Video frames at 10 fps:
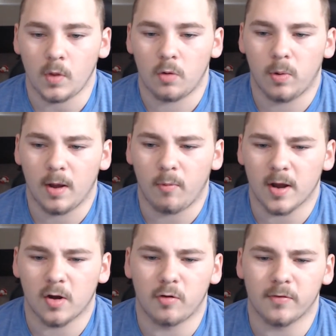what I want to
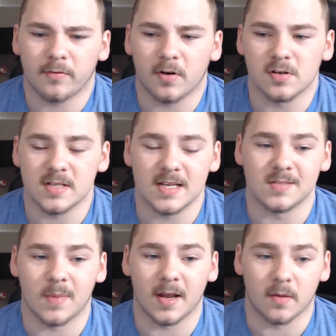go over first is
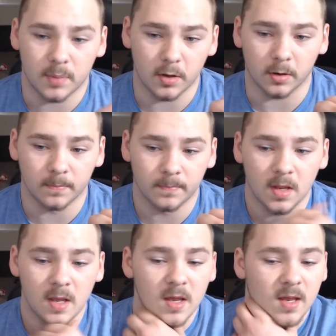my computer.
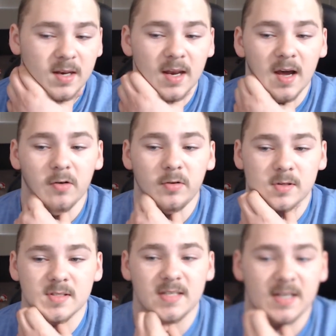Now you
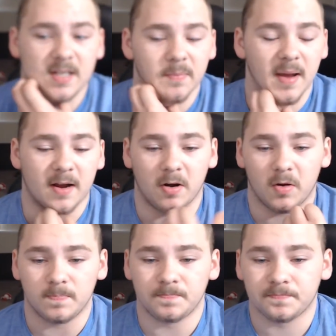can see it in the
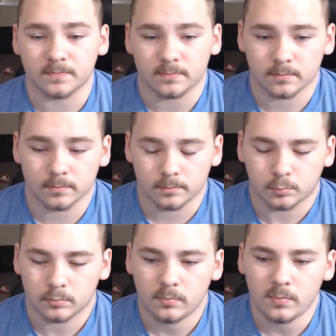background.
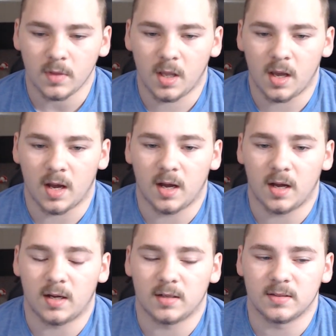
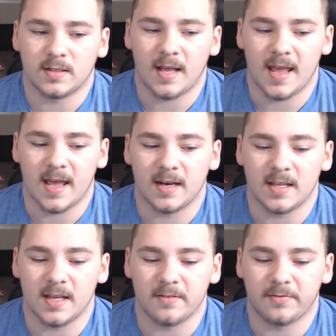Uh, and
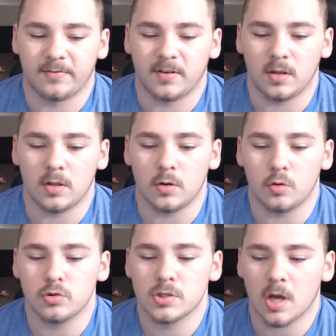if you
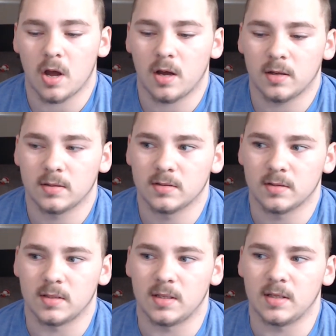saw
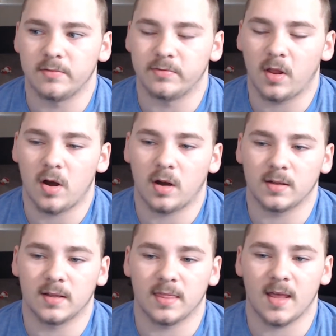the
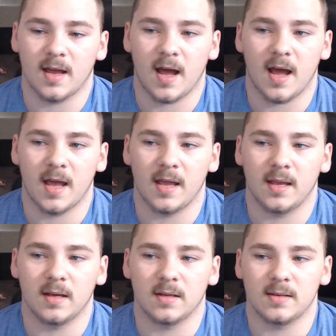vlog that
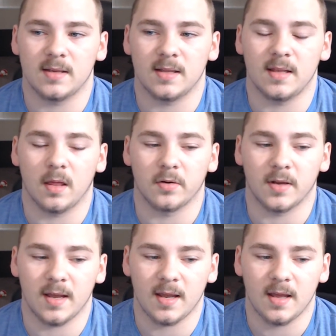I did the other
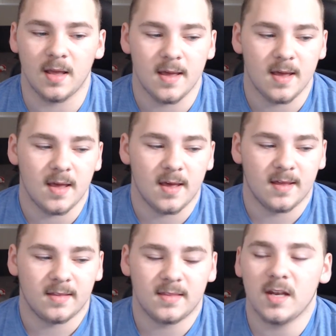day,
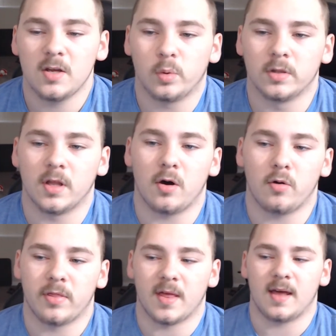then you will know
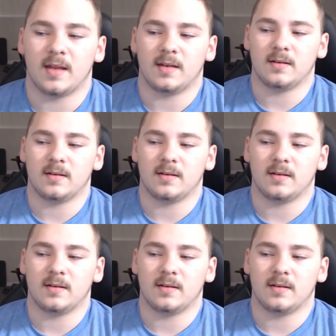that